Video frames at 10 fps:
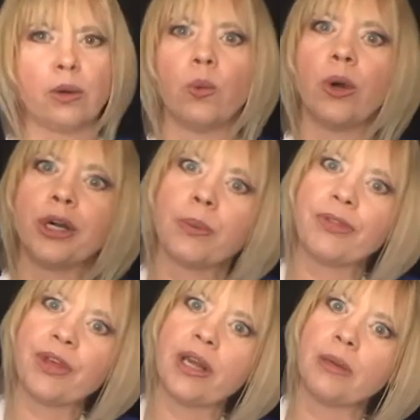Wonder
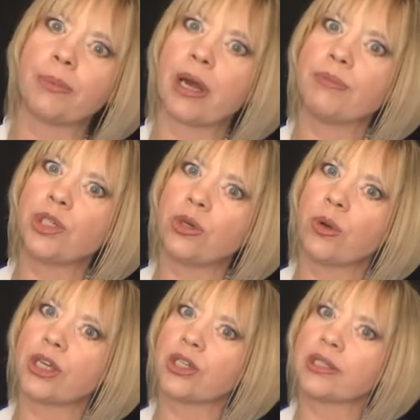what that impromptu
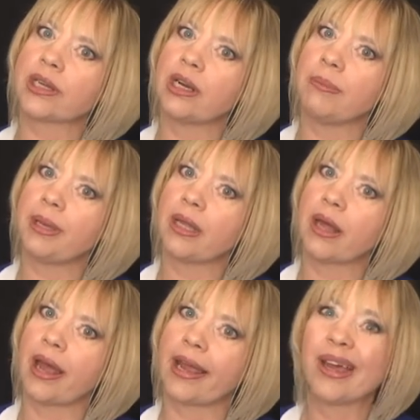question's going to be
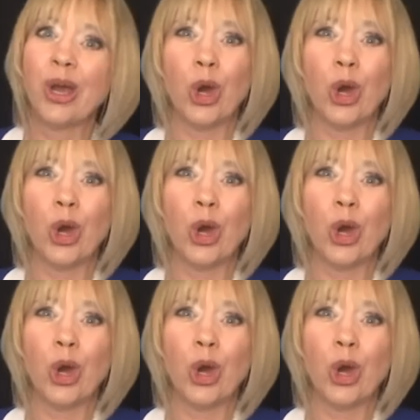like.